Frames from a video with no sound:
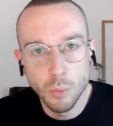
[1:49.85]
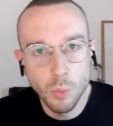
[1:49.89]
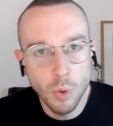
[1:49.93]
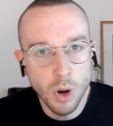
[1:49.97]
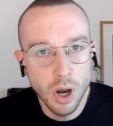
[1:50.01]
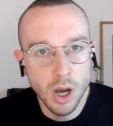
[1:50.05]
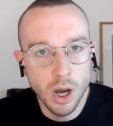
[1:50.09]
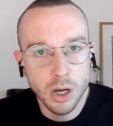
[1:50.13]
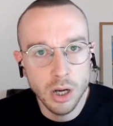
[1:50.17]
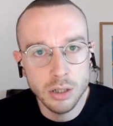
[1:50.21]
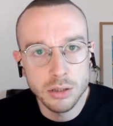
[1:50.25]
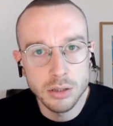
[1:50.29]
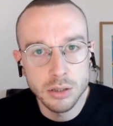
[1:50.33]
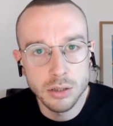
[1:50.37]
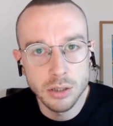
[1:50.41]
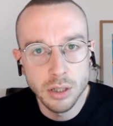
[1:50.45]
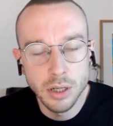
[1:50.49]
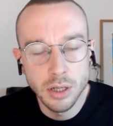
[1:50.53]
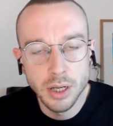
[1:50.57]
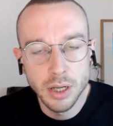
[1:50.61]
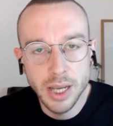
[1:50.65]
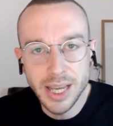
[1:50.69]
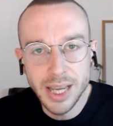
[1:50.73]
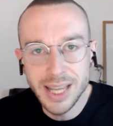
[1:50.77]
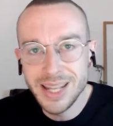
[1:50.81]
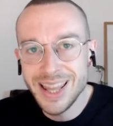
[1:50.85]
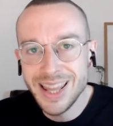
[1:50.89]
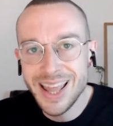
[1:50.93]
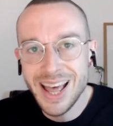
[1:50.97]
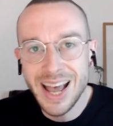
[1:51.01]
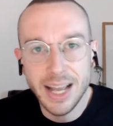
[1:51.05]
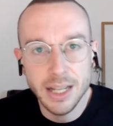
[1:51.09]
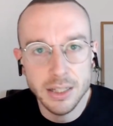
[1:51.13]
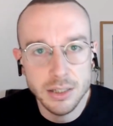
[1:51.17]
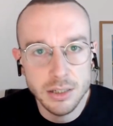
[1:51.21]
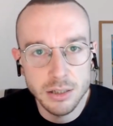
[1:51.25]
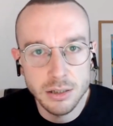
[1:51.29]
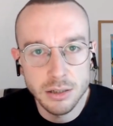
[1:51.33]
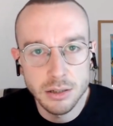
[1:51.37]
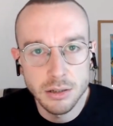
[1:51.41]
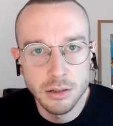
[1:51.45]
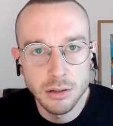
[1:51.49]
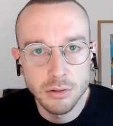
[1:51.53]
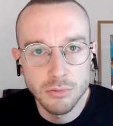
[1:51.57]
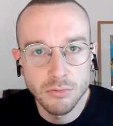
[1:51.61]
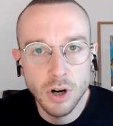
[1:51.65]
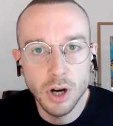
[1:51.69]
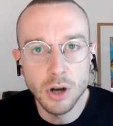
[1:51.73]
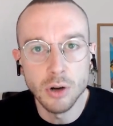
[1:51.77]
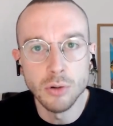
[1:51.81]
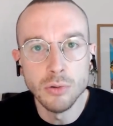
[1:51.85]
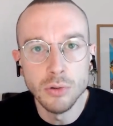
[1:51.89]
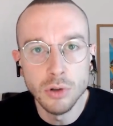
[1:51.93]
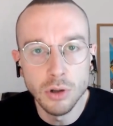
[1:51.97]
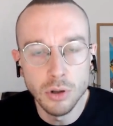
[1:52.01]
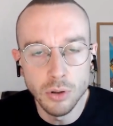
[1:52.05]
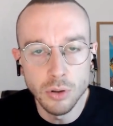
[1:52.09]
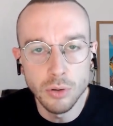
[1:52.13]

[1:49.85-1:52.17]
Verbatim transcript: worked in that role,